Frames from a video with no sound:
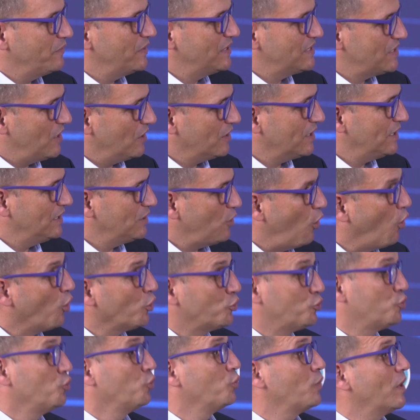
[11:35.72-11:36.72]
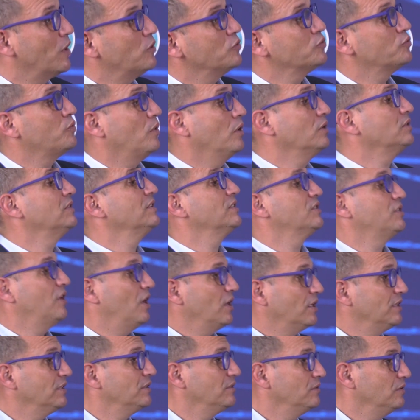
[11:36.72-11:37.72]
the socket or to reconstruct the
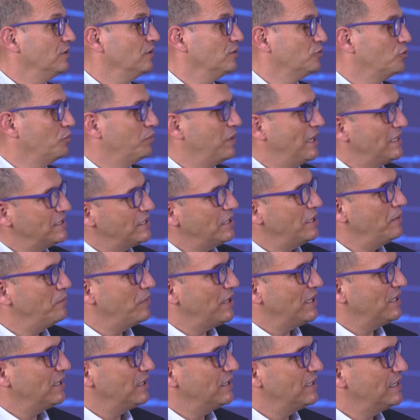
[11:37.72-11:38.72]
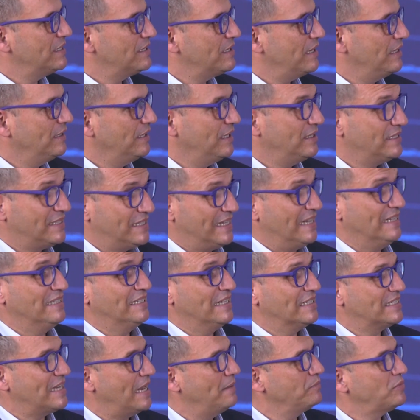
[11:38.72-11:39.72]
socket, to place an implant in this, and it's in
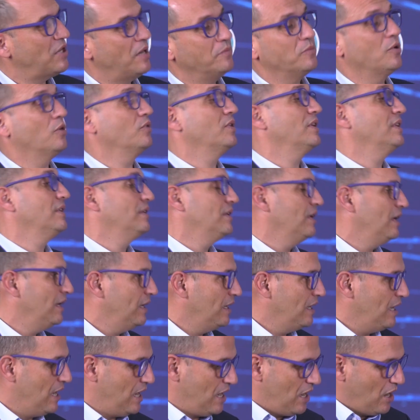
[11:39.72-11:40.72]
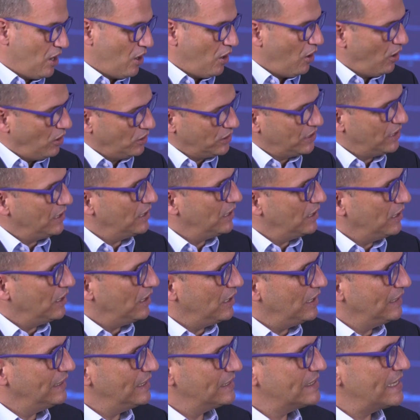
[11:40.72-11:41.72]
the same time or
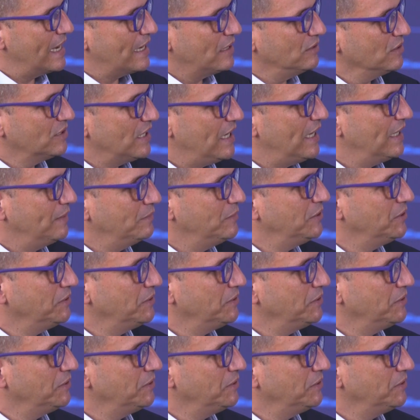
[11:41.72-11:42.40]
in the second time. Yeah.